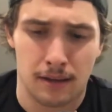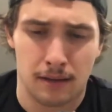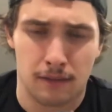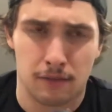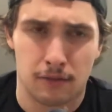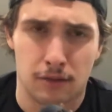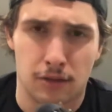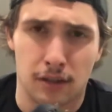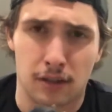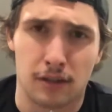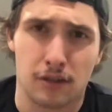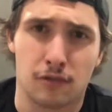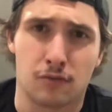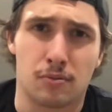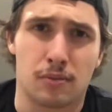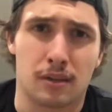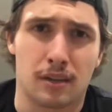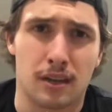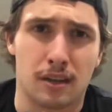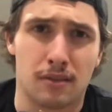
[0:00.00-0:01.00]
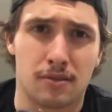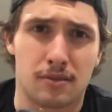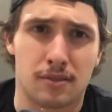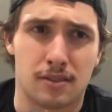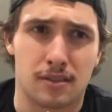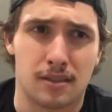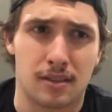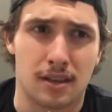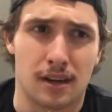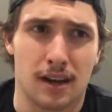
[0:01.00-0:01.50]
during those
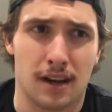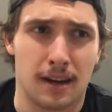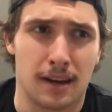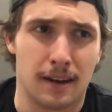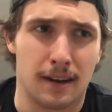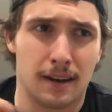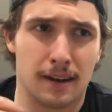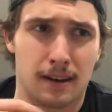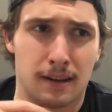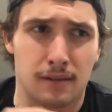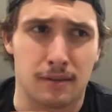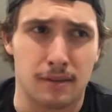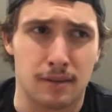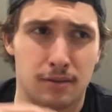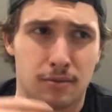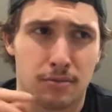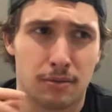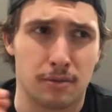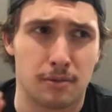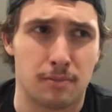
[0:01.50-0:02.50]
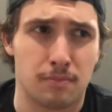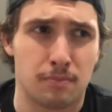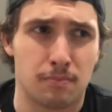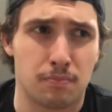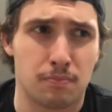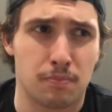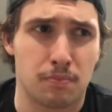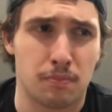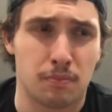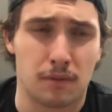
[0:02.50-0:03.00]
workouts, Chris would
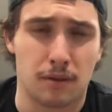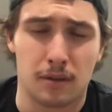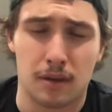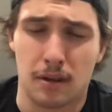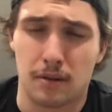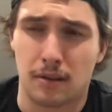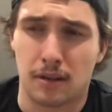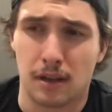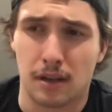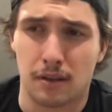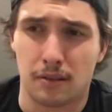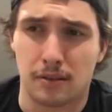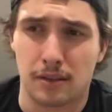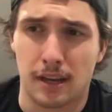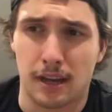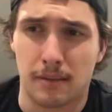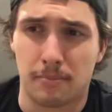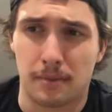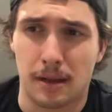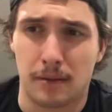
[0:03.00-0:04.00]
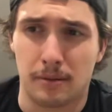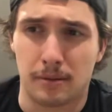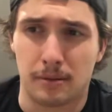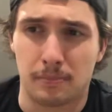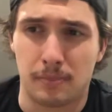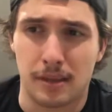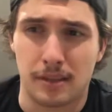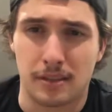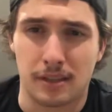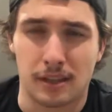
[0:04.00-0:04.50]
roll out yellow tape that would
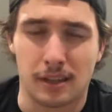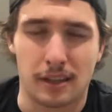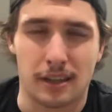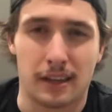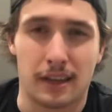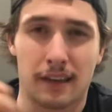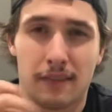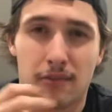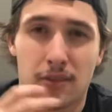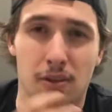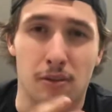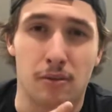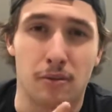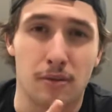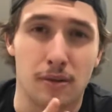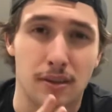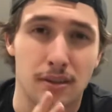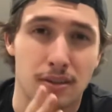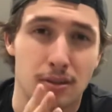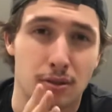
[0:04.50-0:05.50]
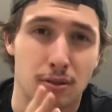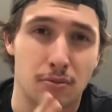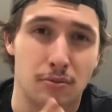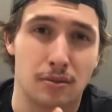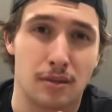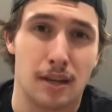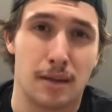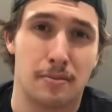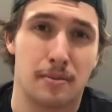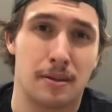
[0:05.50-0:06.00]
basically give the court to
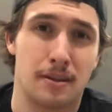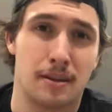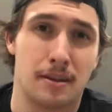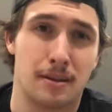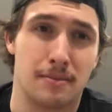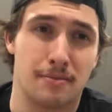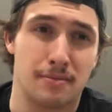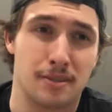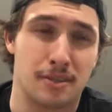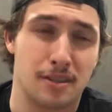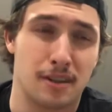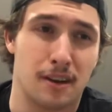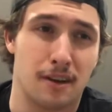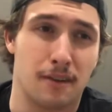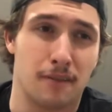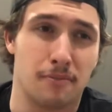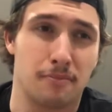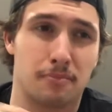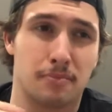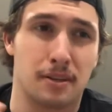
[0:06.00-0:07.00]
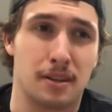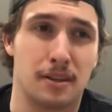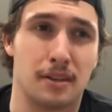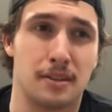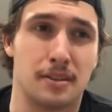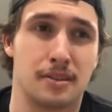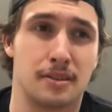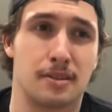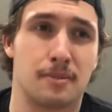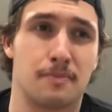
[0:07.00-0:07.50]
Damian himself,
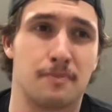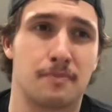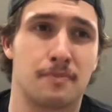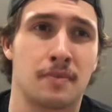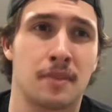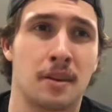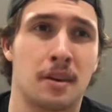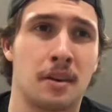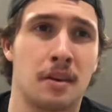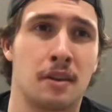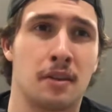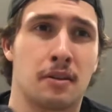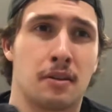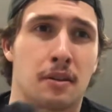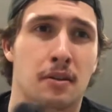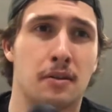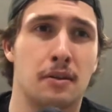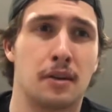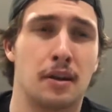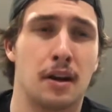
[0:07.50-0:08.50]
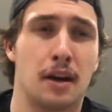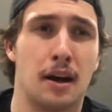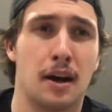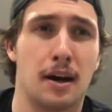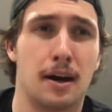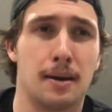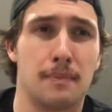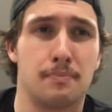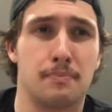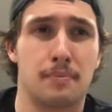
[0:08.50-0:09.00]
because growing
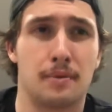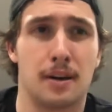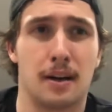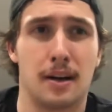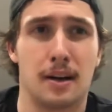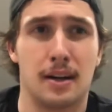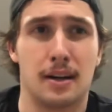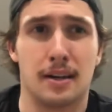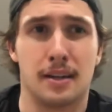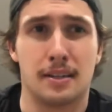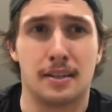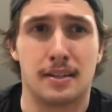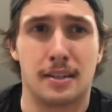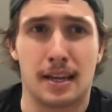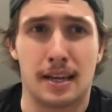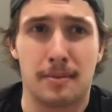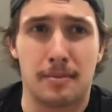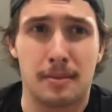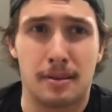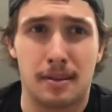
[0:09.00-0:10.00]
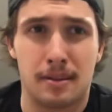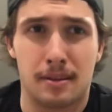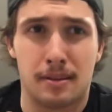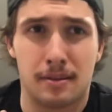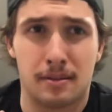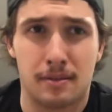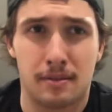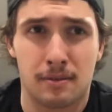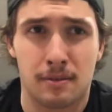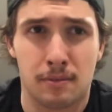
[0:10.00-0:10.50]
up,
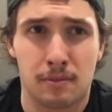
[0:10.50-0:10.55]
Damian